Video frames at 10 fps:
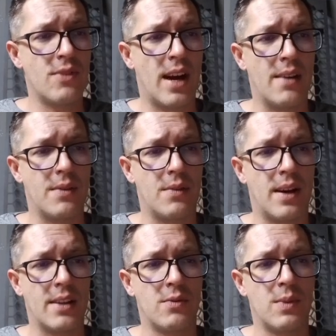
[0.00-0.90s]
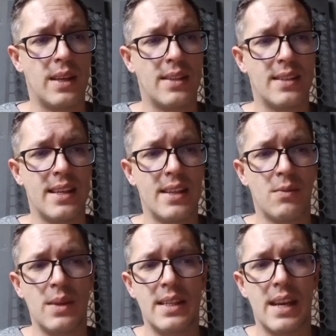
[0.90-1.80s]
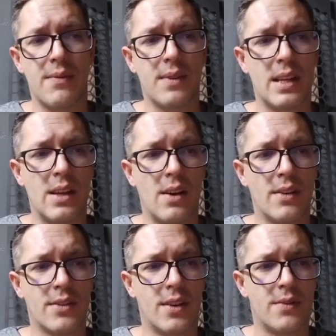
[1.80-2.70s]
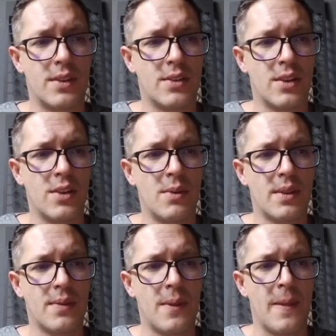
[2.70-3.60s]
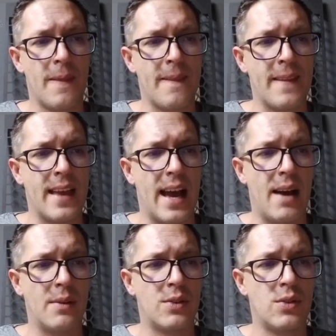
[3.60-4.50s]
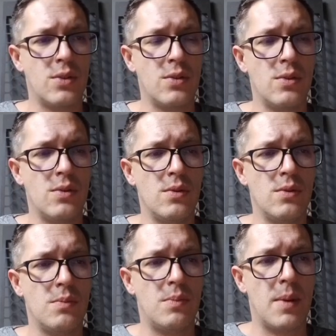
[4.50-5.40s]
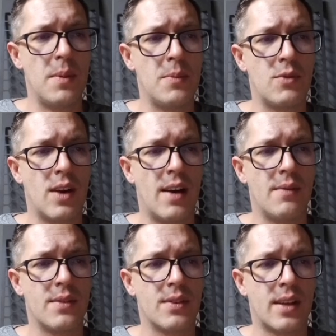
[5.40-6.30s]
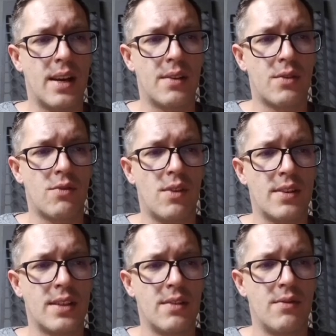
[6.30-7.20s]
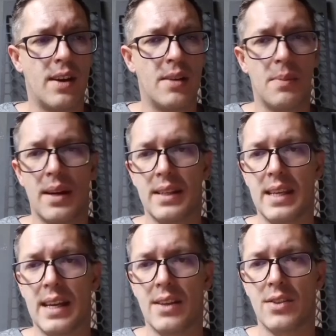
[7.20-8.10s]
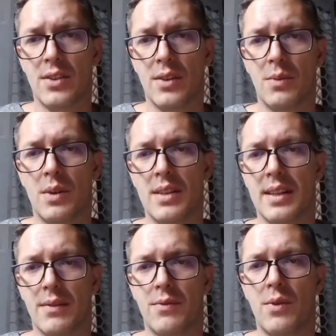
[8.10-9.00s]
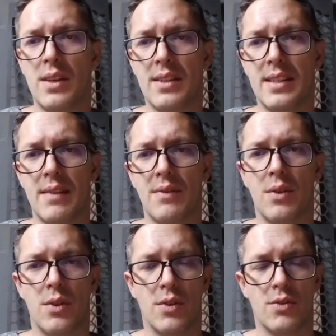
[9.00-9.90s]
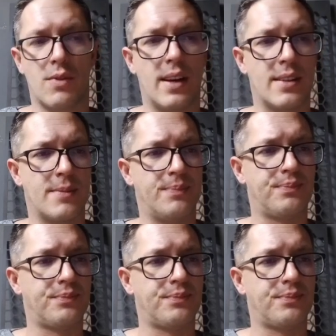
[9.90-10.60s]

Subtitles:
driver, right, we can see that we definitely are softer. So you know what, our two premium drivers are kind of crossing run about here. So what is that, 47 hertz, right?